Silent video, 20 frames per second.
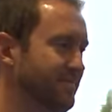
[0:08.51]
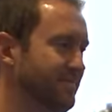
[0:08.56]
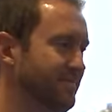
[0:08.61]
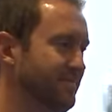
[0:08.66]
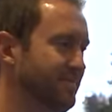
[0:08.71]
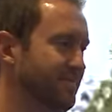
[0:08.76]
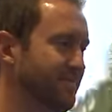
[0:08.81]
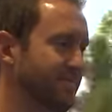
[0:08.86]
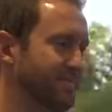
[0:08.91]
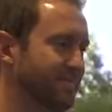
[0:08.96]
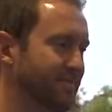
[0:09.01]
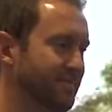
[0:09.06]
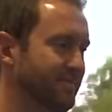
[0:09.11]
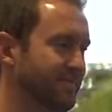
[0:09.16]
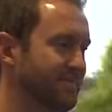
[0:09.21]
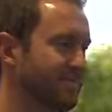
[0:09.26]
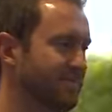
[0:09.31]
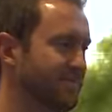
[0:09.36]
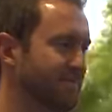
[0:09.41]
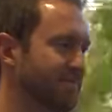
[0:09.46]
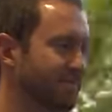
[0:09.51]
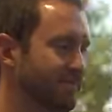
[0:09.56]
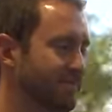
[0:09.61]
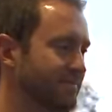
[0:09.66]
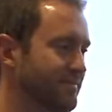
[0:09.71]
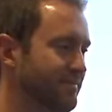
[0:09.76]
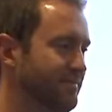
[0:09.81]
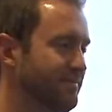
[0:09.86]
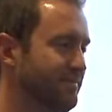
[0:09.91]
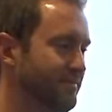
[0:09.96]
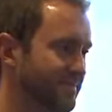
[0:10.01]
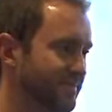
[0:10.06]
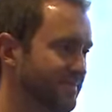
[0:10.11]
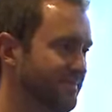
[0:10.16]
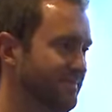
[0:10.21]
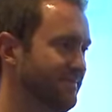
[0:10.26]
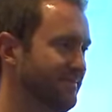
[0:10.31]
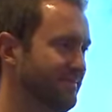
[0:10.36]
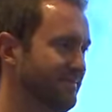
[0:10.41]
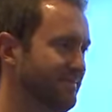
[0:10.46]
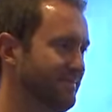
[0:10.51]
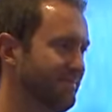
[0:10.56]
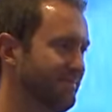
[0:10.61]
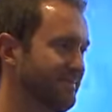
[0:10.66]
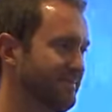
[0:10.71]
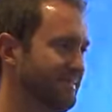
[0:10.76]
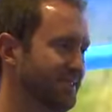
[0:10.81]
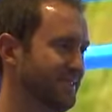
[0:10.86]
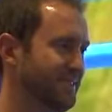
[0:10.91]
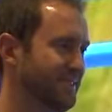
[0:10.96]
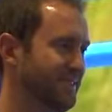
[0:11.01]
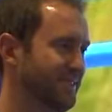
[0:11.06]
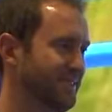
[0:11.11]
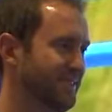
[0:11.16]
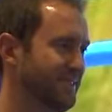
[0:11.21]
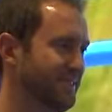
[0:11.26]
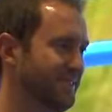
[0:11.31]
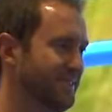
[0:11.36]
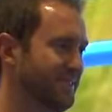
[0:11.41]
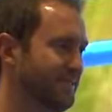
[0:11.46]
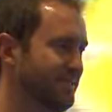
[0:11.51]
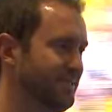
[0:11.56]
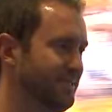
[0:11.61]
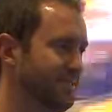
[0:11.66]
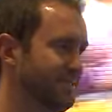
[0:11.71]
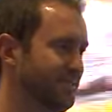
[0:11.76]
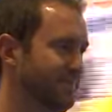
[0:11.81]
[no speech]